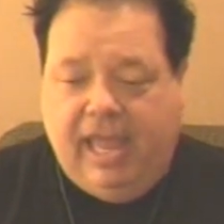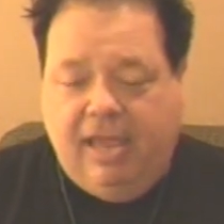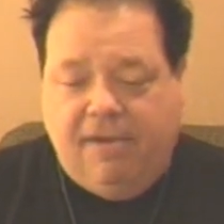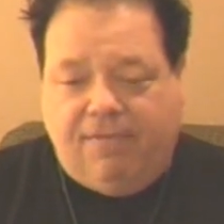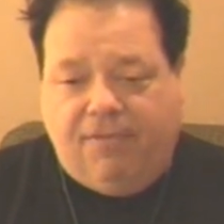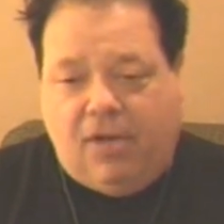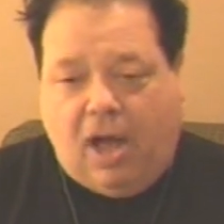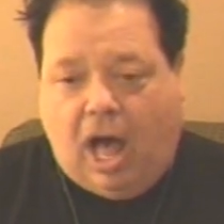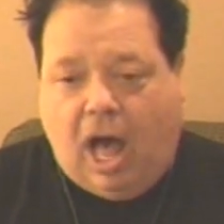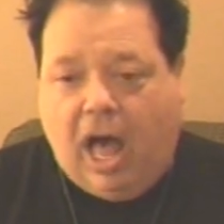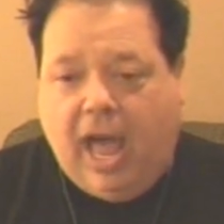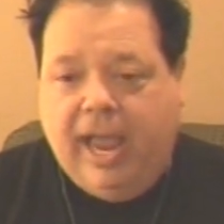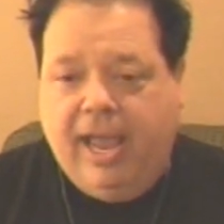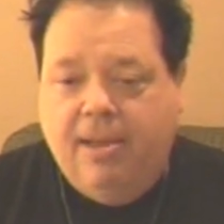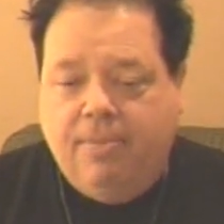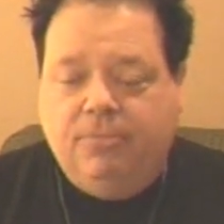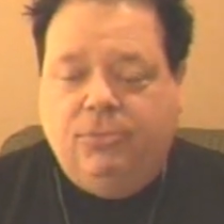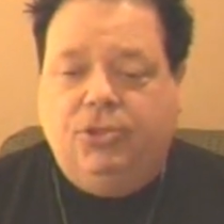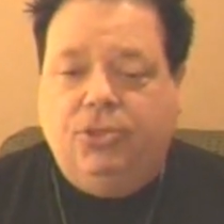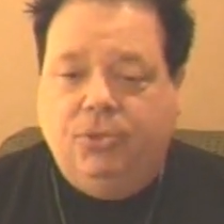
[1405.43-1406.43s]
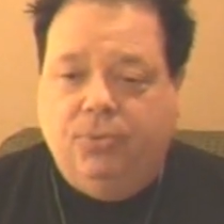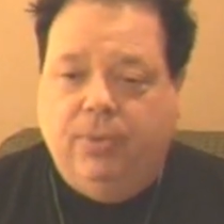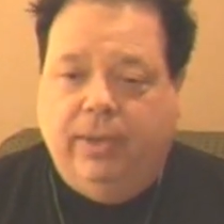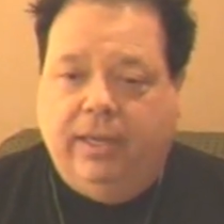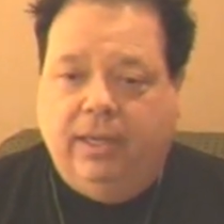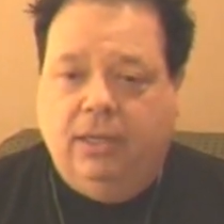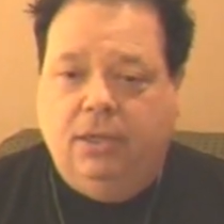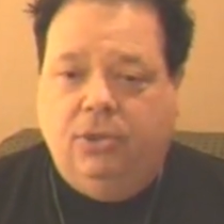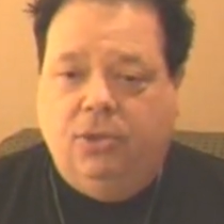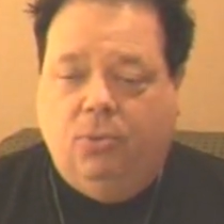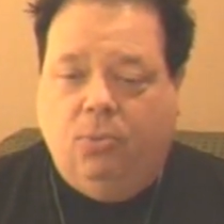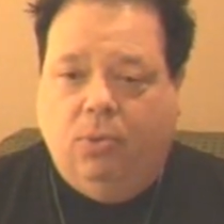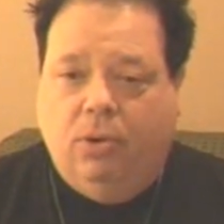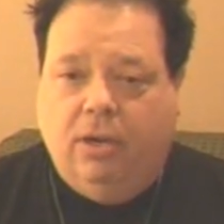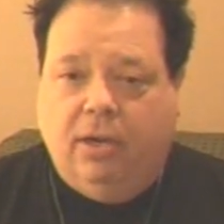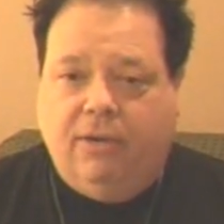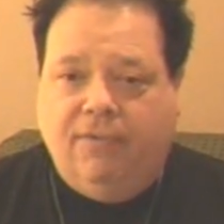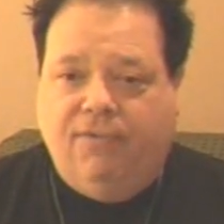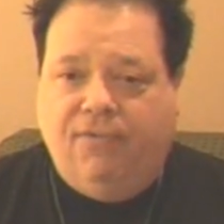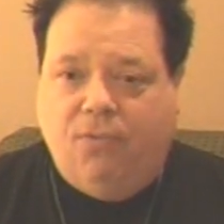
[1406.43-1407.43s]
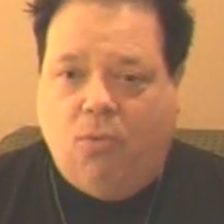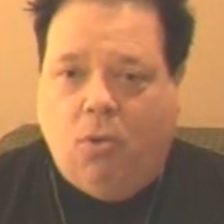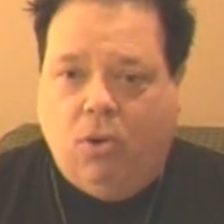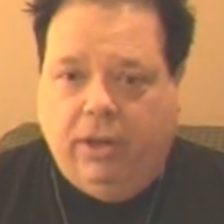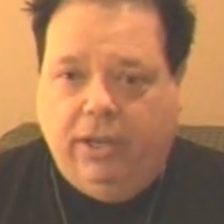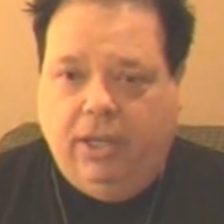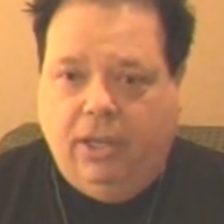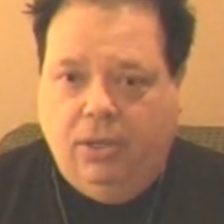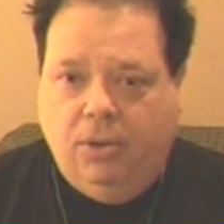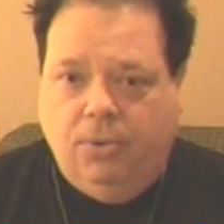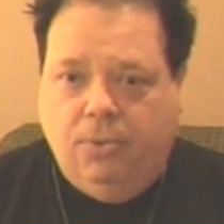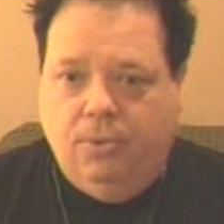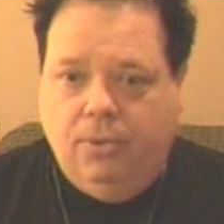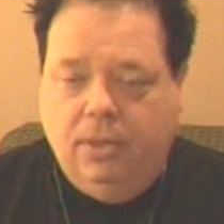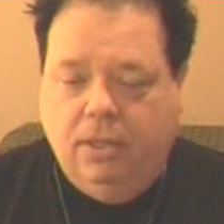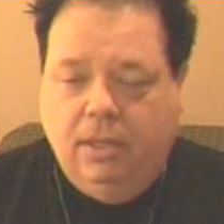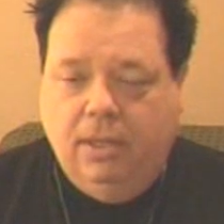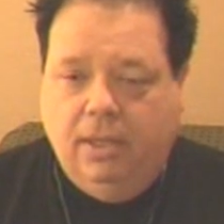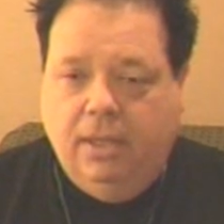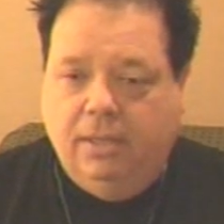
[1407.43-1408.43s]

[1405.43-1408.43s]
If I am doing the work for you,